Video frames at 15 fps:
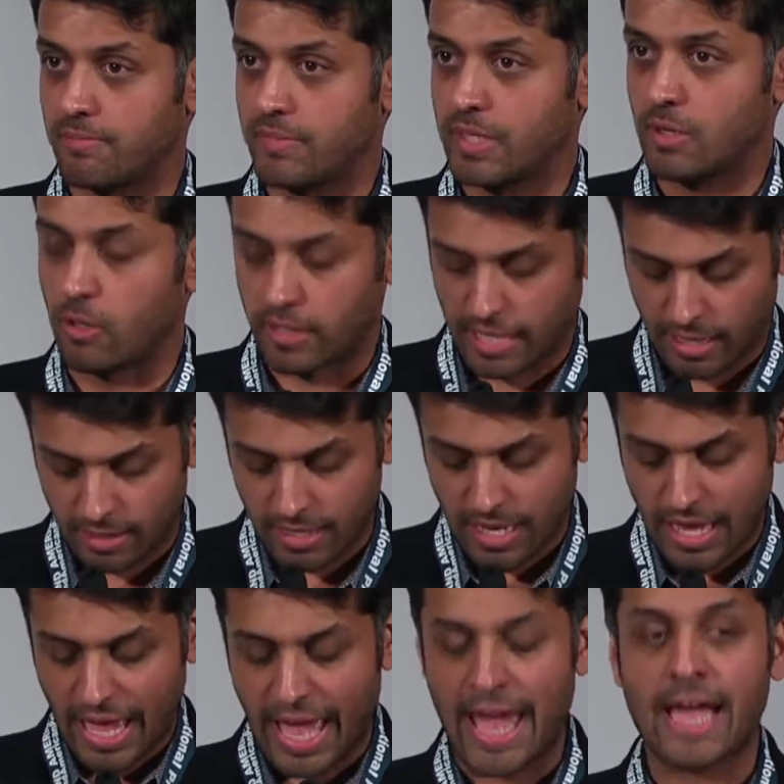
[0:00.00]
Okay?
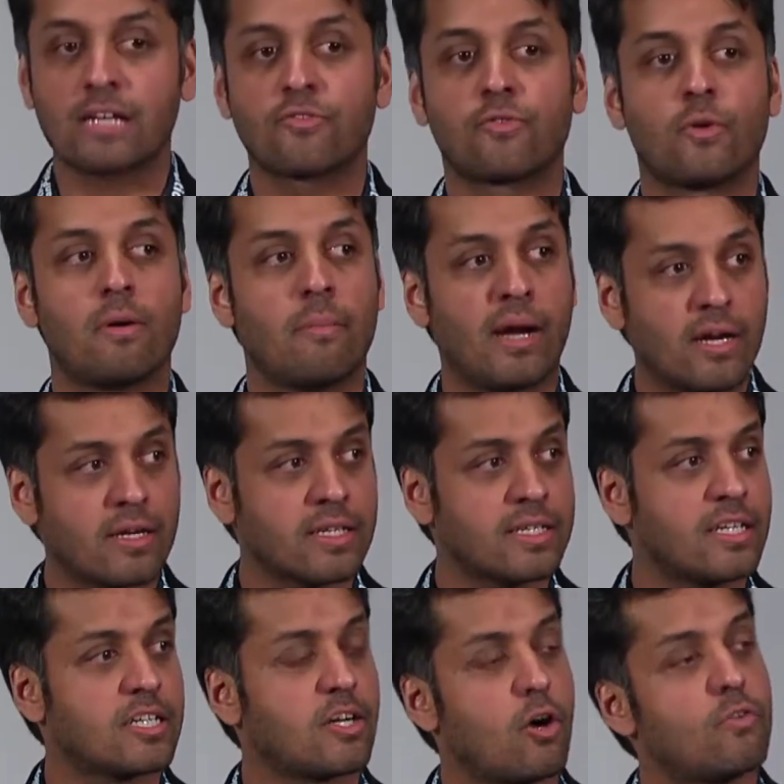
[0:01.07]
Act for America,
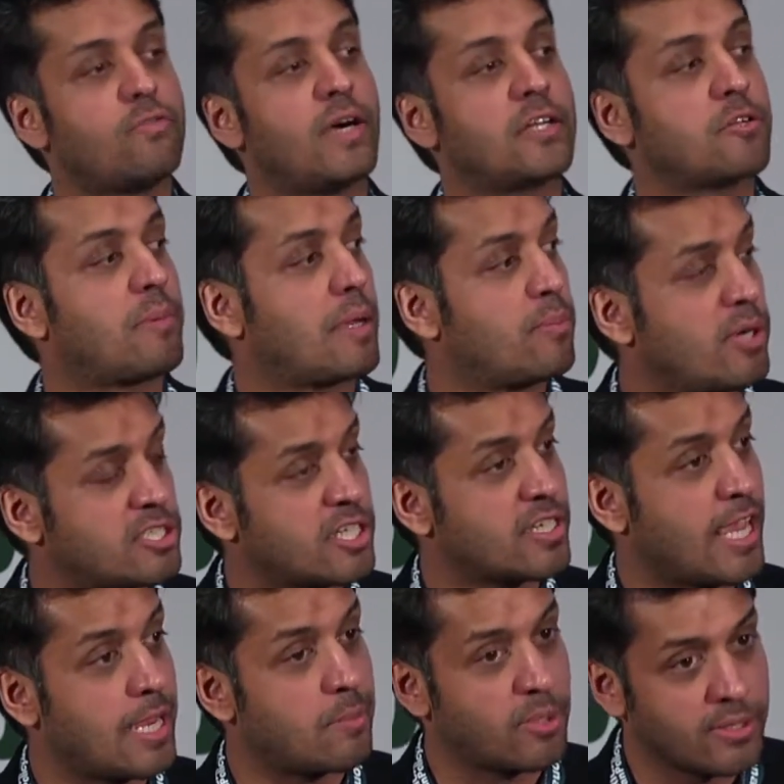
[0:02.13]
co-founded by Bridget
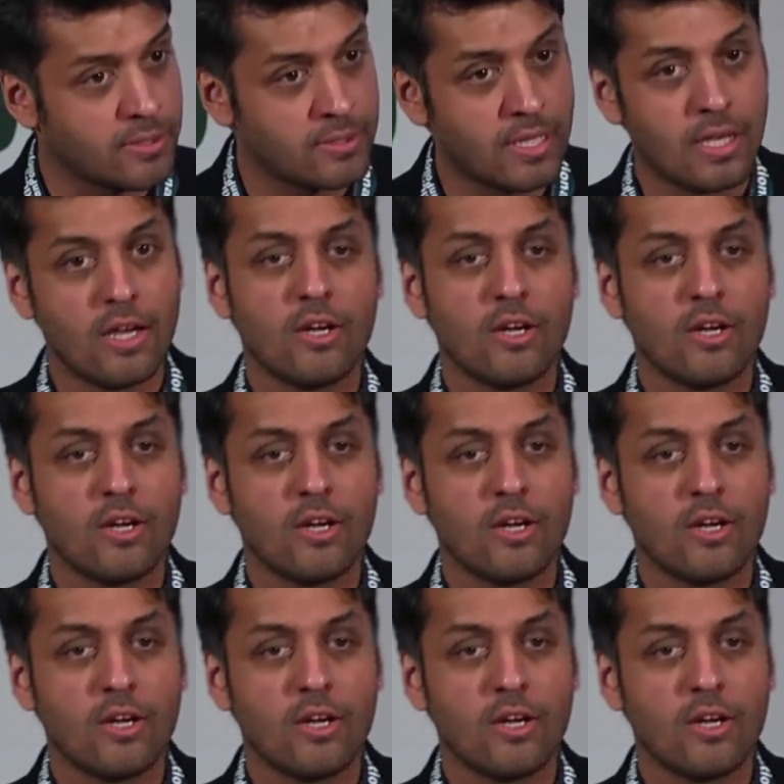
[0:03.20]
Gabriel,